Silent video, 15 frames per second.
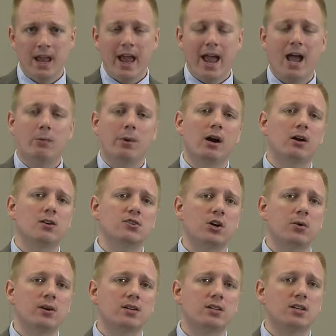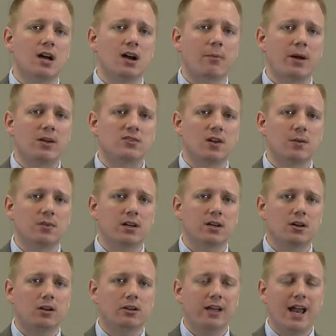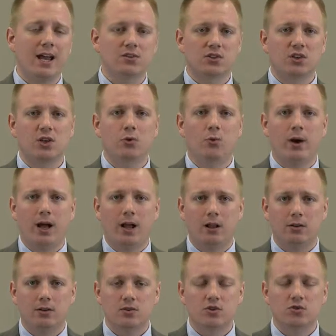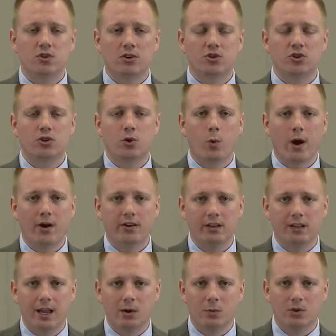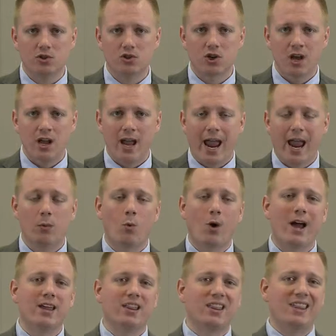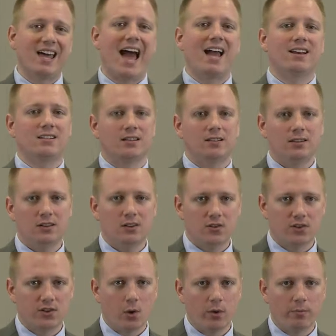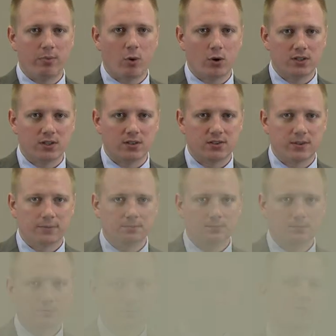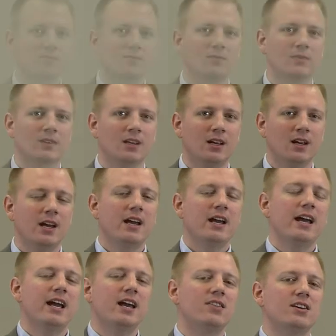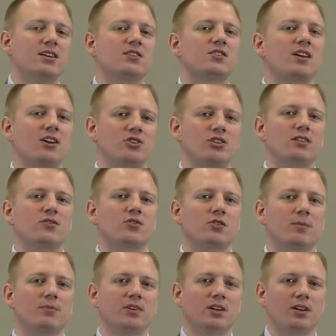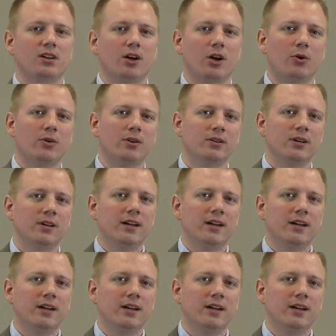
And we are also going to talk about something called SQL, Structured Query Language, and why that is so important. In the discussion of scripted code,